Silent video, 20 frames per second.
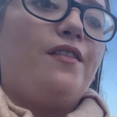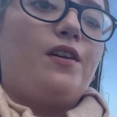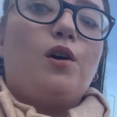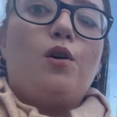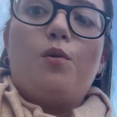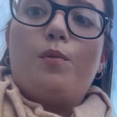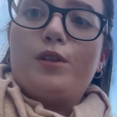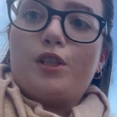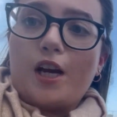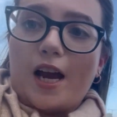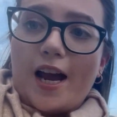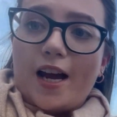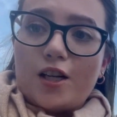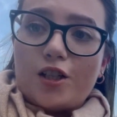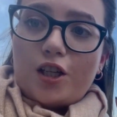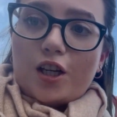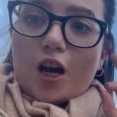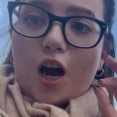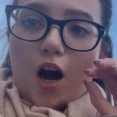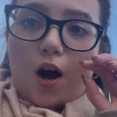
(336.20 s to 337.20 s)
it all, which I
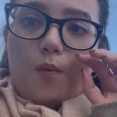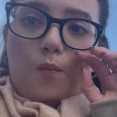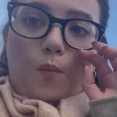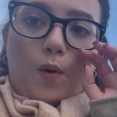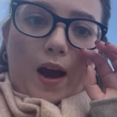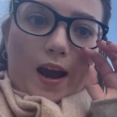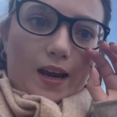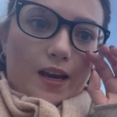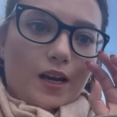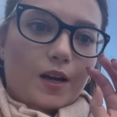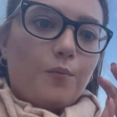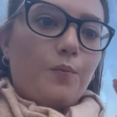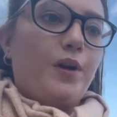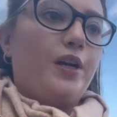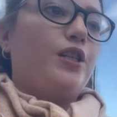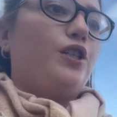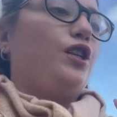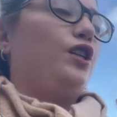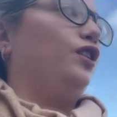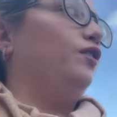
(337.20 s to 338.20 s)
actually can't wait,
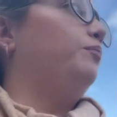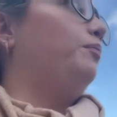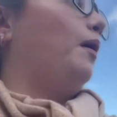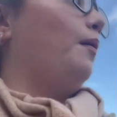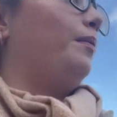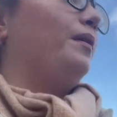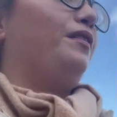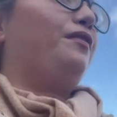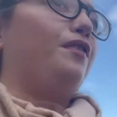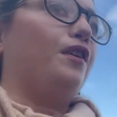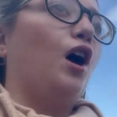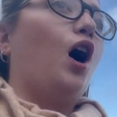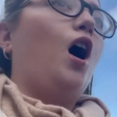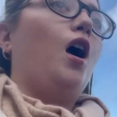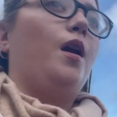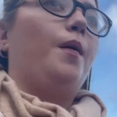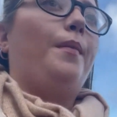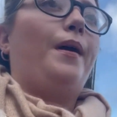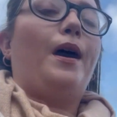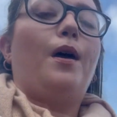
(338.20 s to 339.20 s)
which you've probably
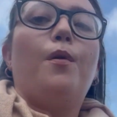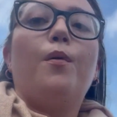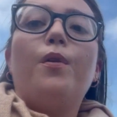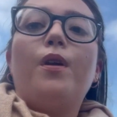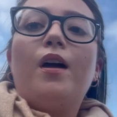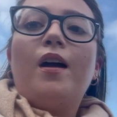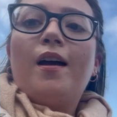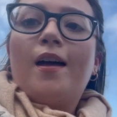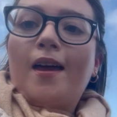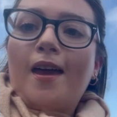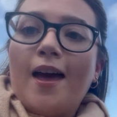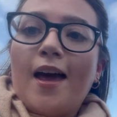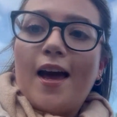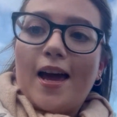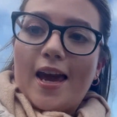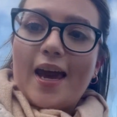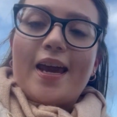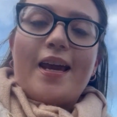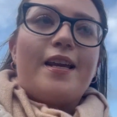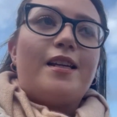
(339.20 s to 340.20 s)
forgotten about,
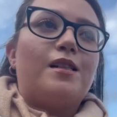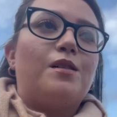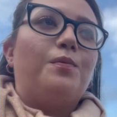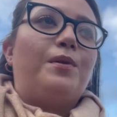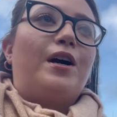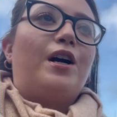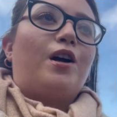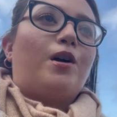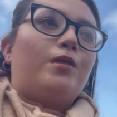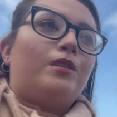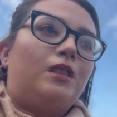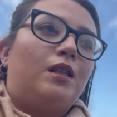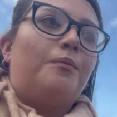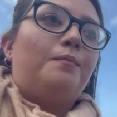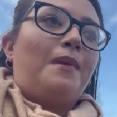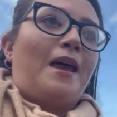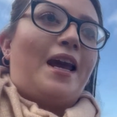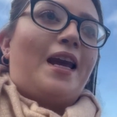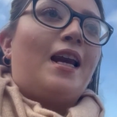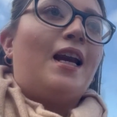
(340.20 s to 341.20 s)
is we are going to
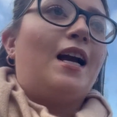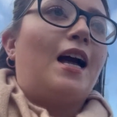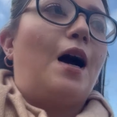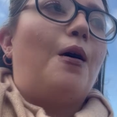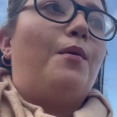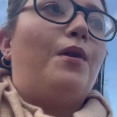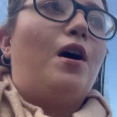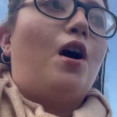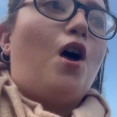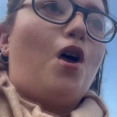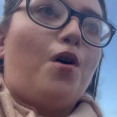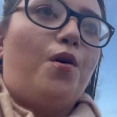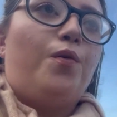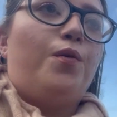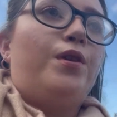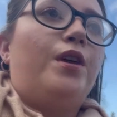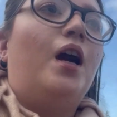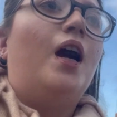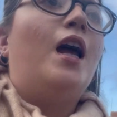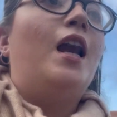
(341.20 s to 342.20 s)
make our
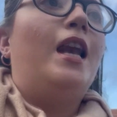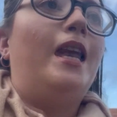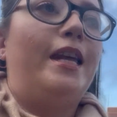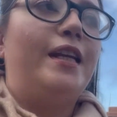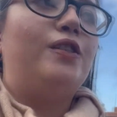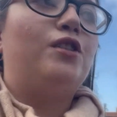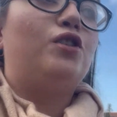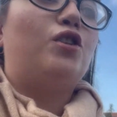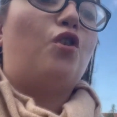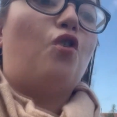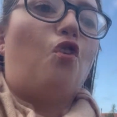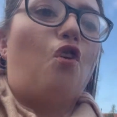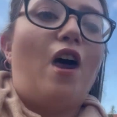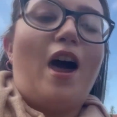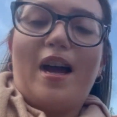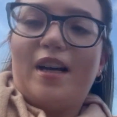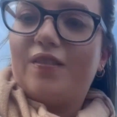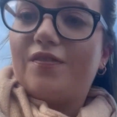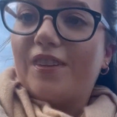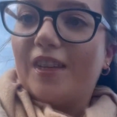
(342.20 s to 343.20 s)
own Lindor
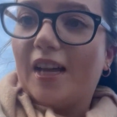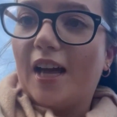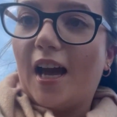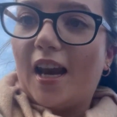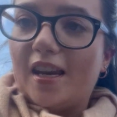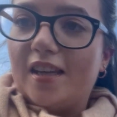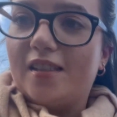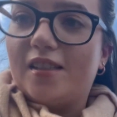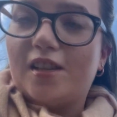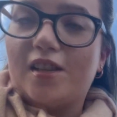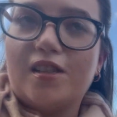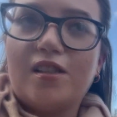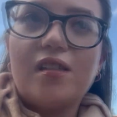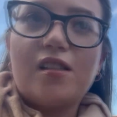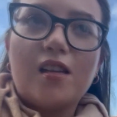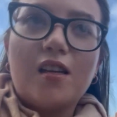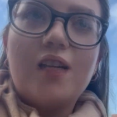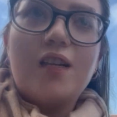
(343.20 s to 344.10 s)
advent calendars.